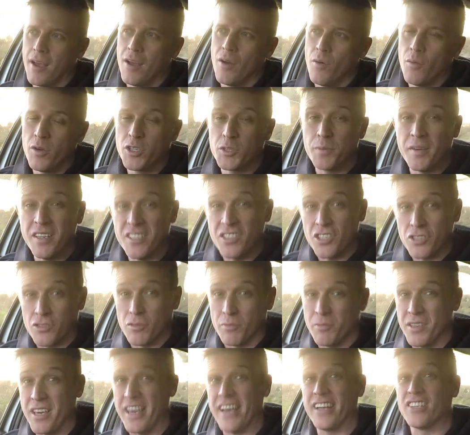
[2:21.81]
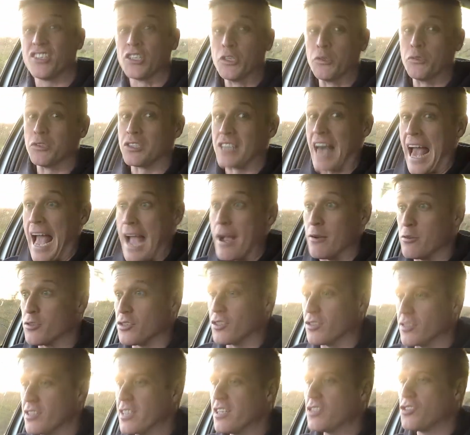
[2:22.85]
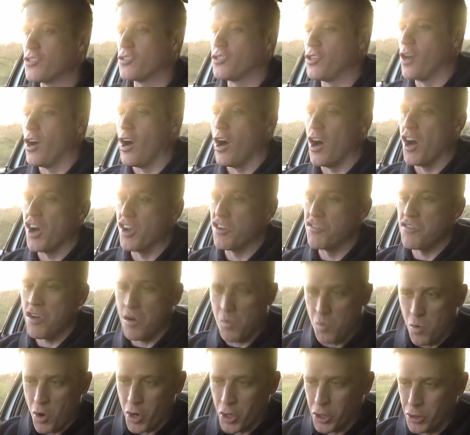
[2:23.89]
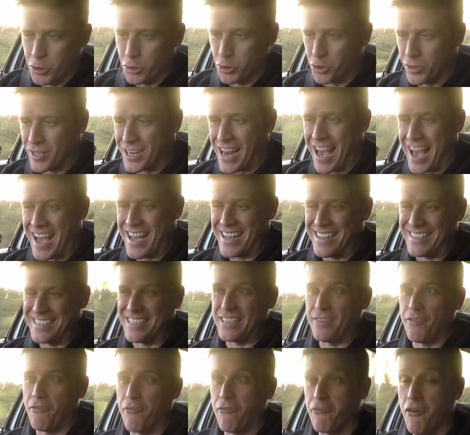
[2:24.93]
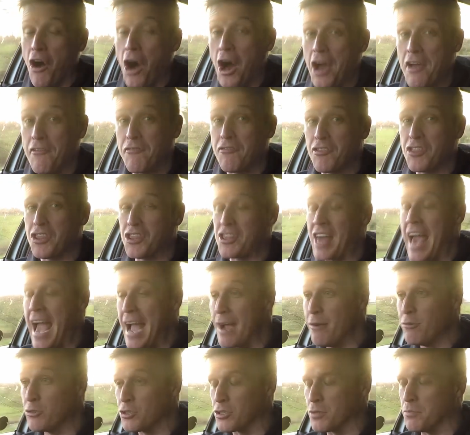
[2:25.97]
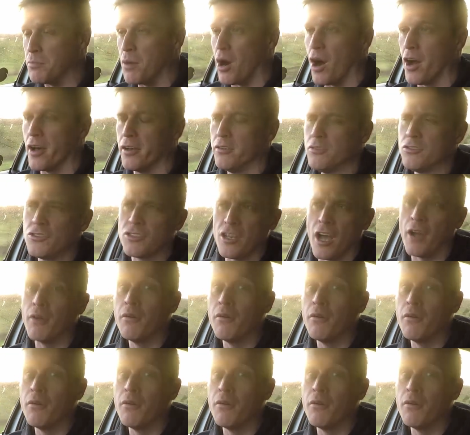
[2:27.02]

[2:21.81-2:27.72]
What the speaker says: which means it's from the year 2000. It's done 185,000 miles, so